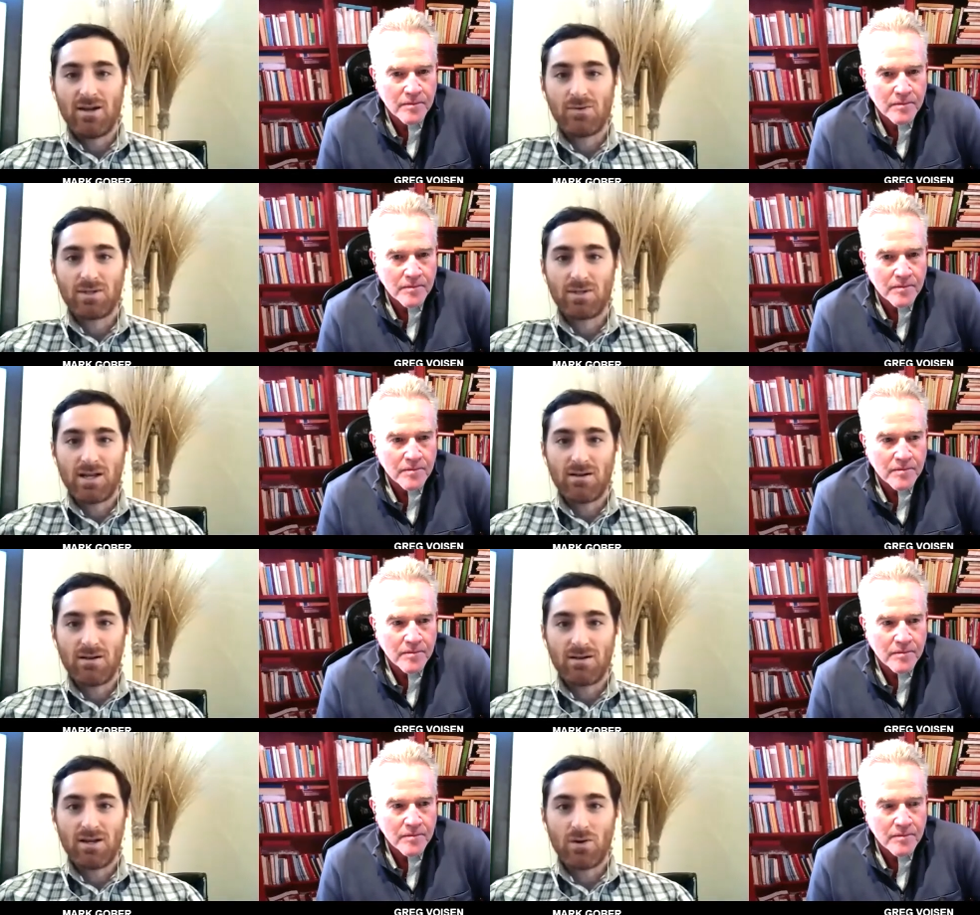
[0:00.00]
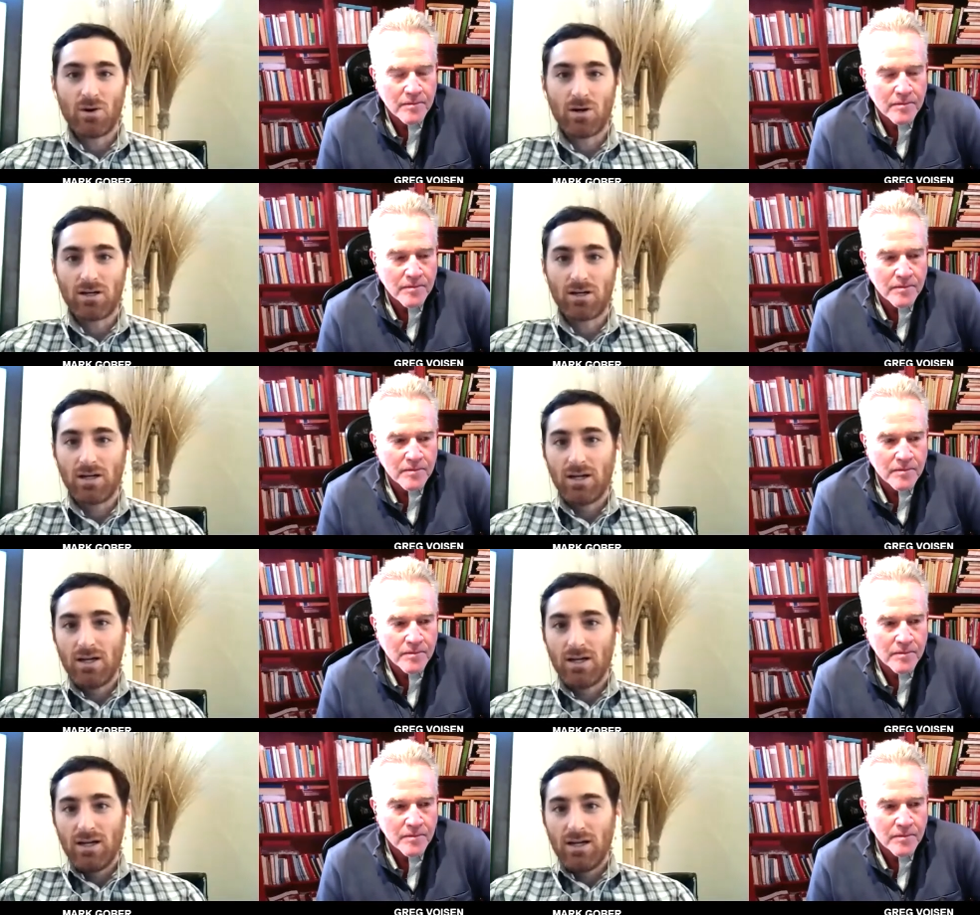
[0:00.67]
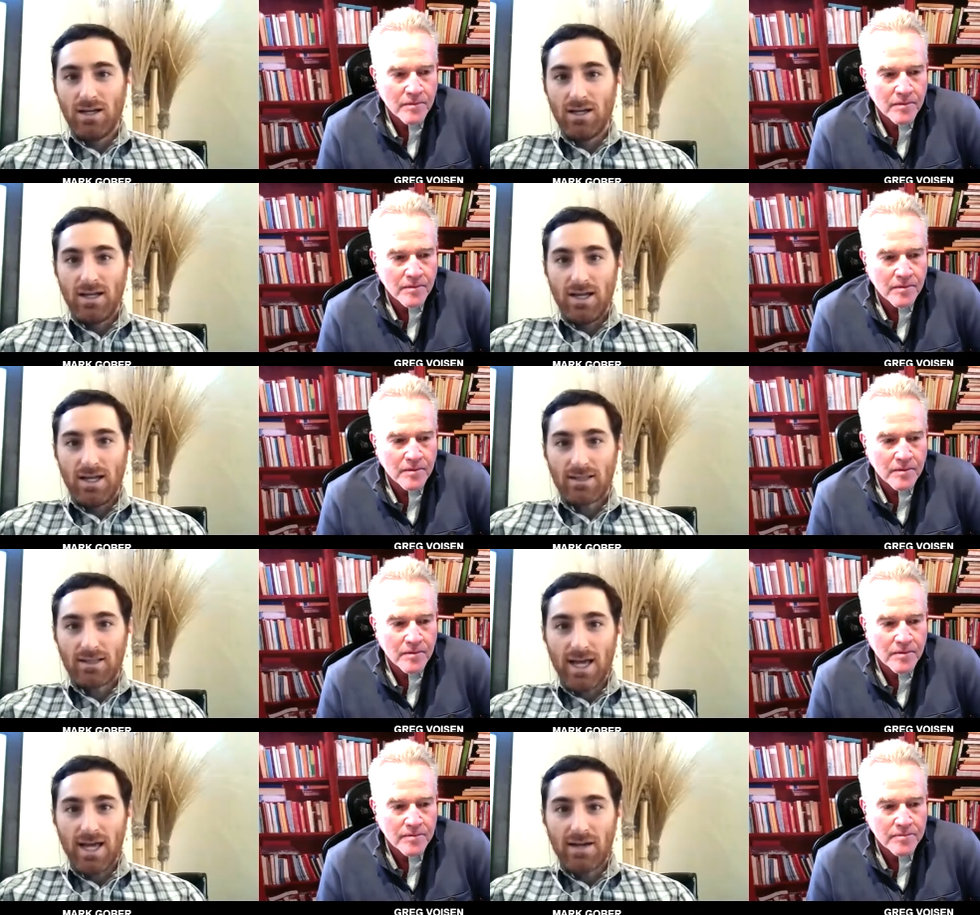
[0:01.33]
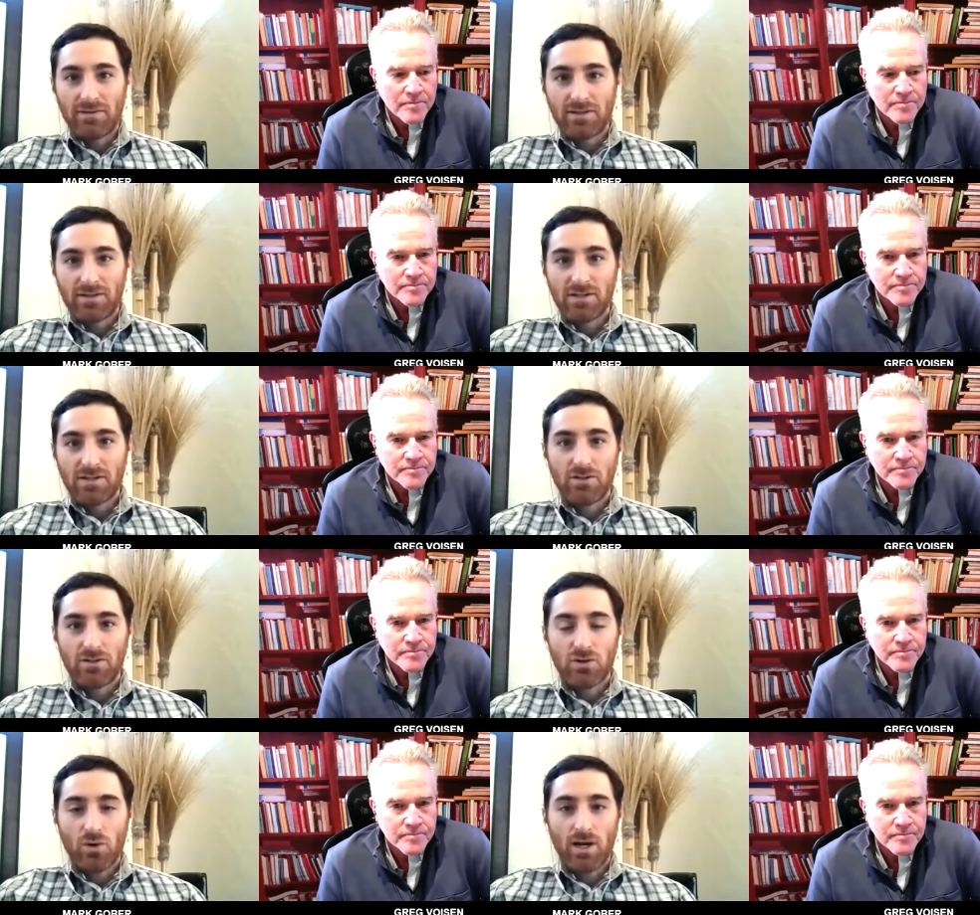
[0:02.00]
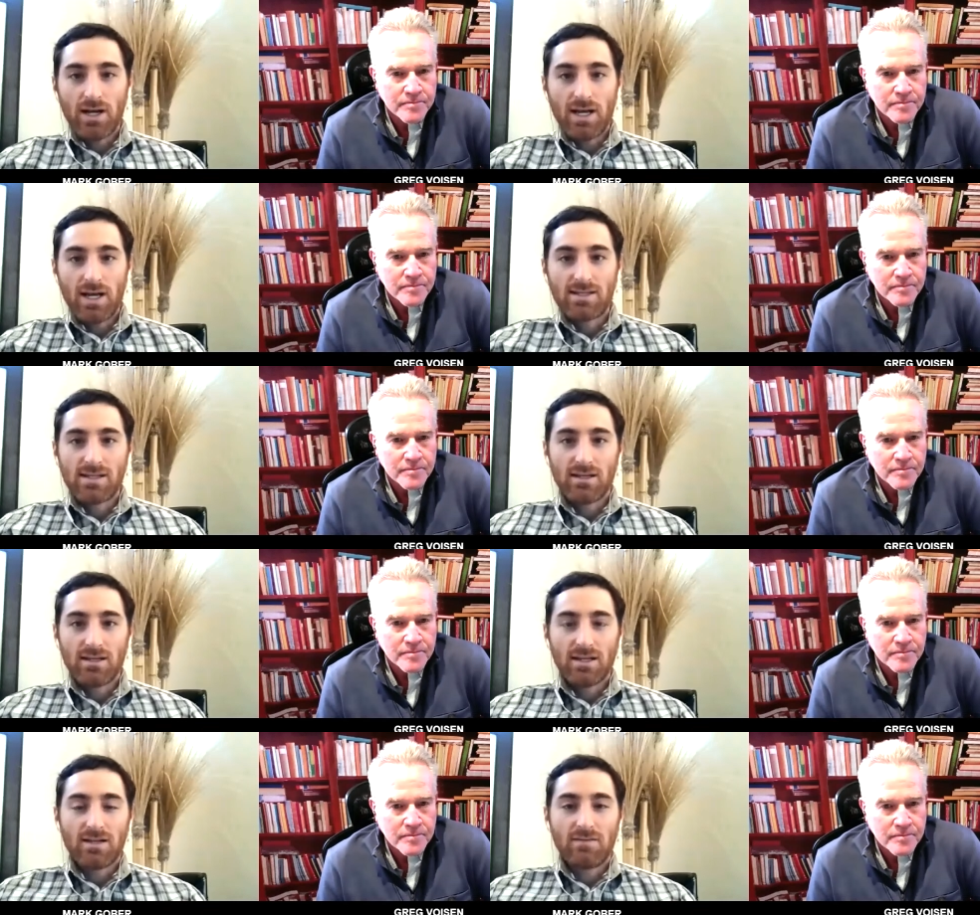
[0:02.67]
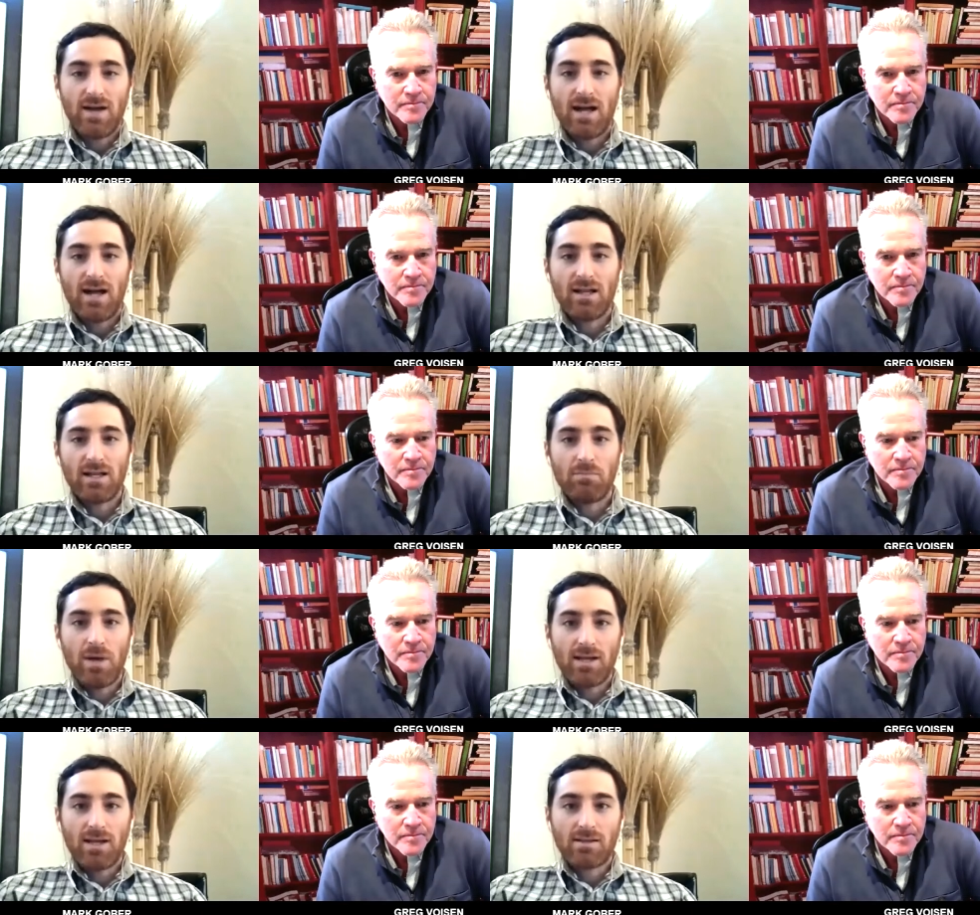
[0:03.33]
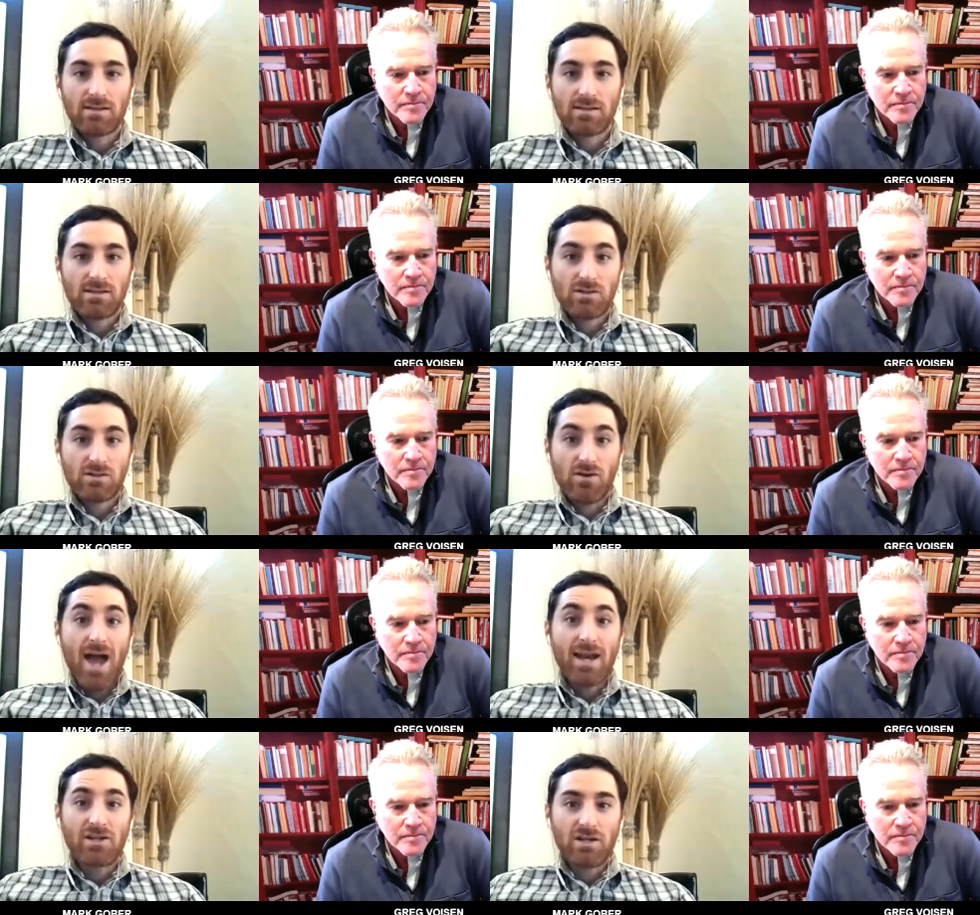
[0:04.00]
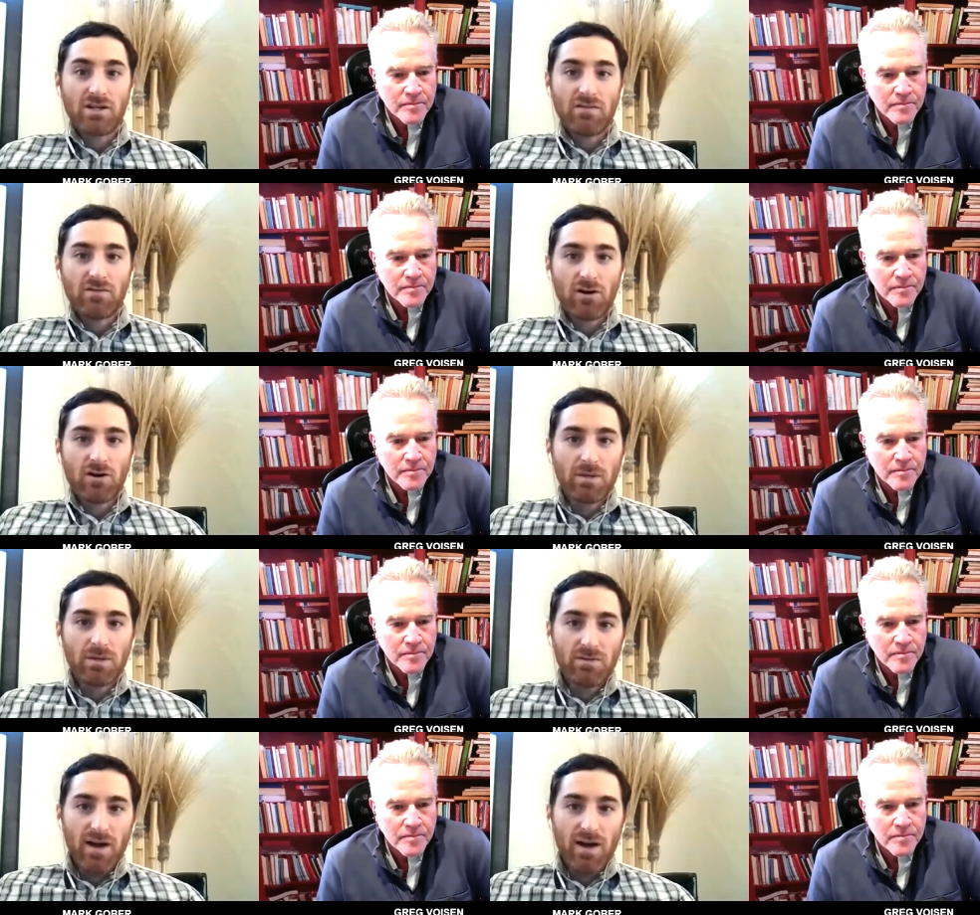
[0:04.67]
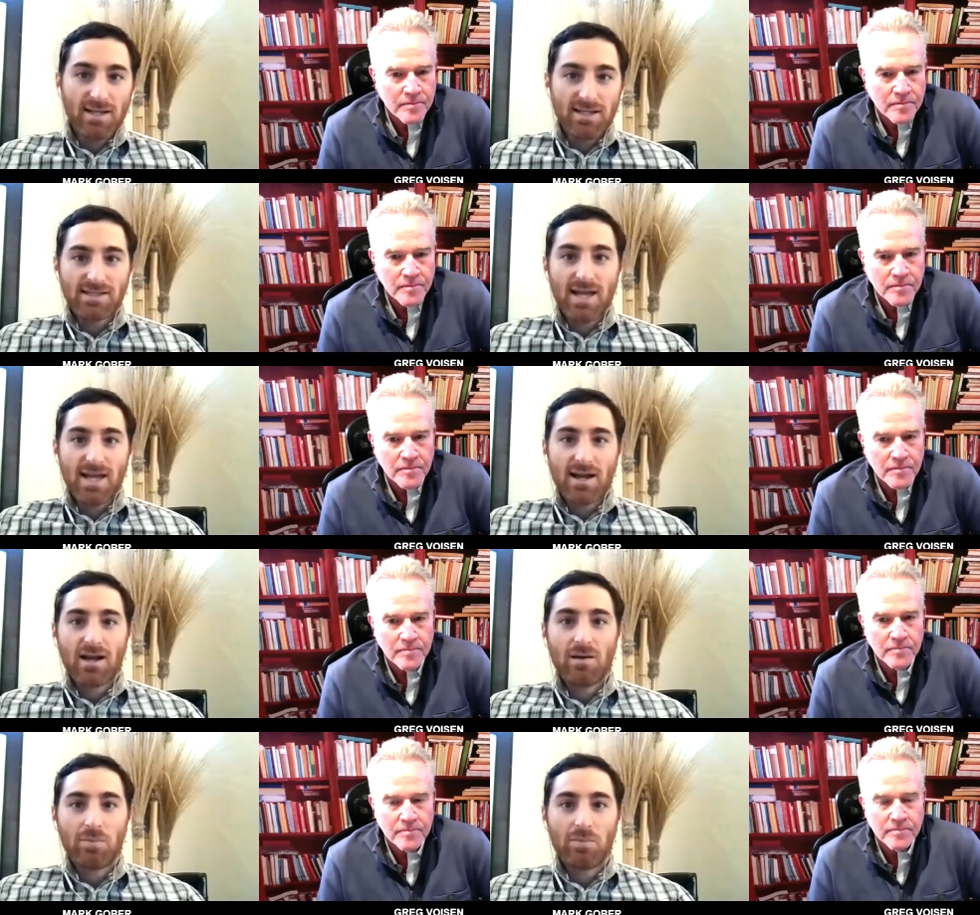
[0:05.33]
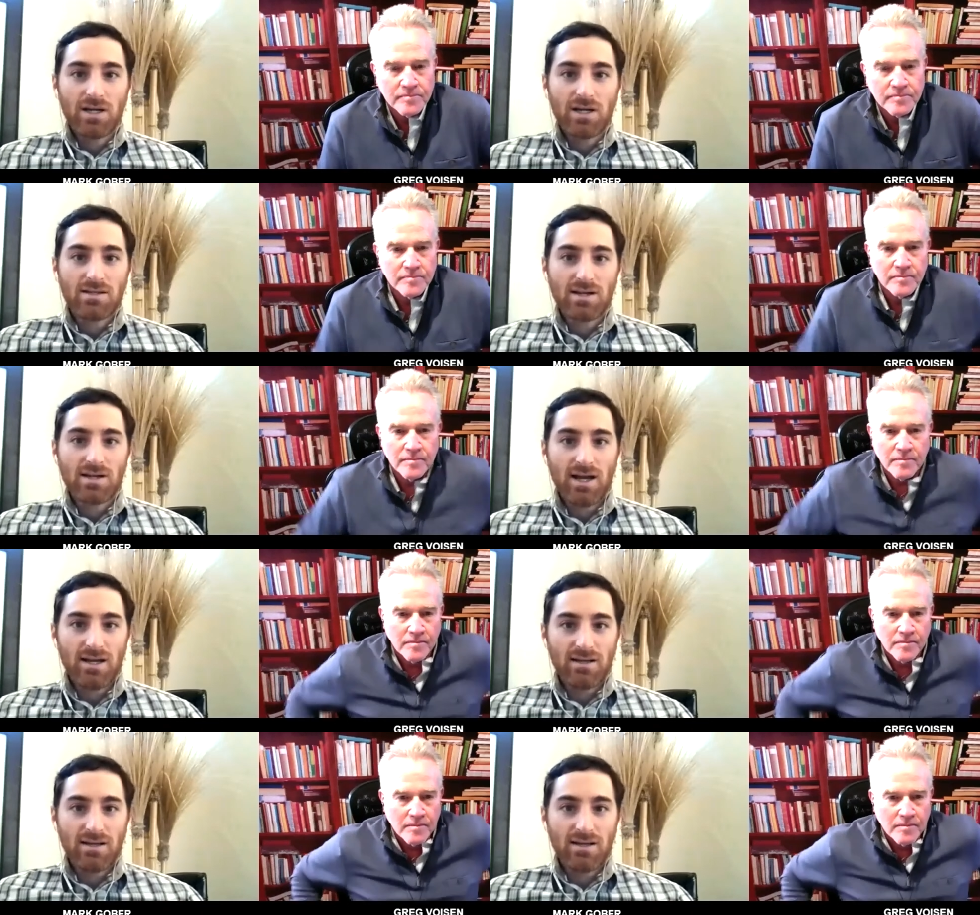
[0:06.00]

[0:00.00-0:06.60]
Speaker 1: I was there in New York and left to join a Silicon Valley based strategy firm advising tech companies. And I